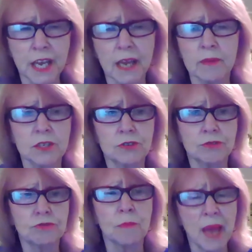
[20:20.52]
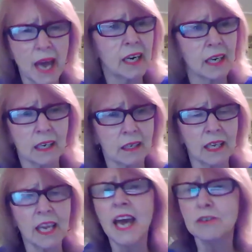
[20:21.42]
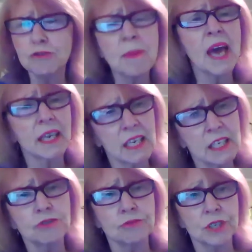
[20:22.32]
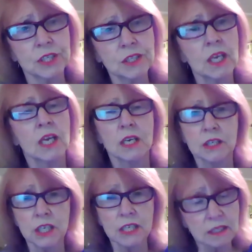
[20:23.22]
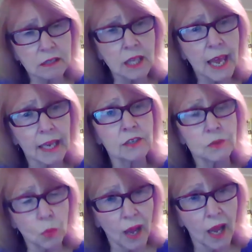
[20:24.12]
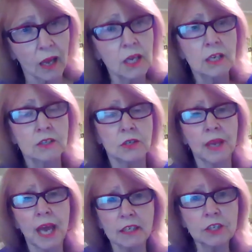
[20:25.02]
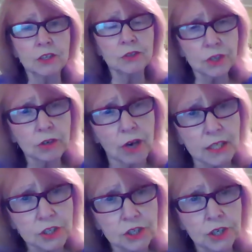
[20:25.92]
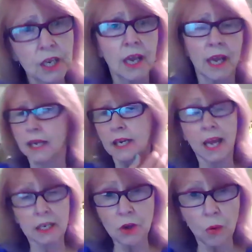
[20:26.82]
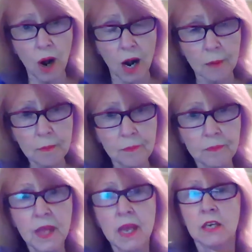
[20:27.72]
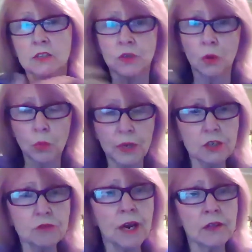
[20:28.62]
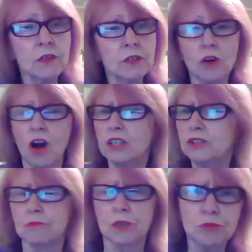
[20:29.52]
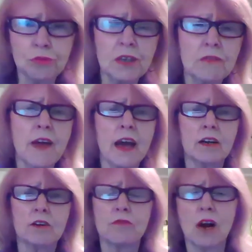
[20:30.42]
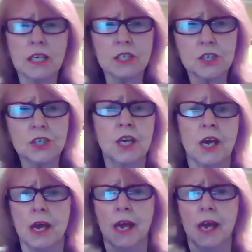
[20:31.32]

damage, he had traumatic injuries to his leg as well. So he had to use a crutch and he had no arm. So we trained the dog to retrieve that crutch.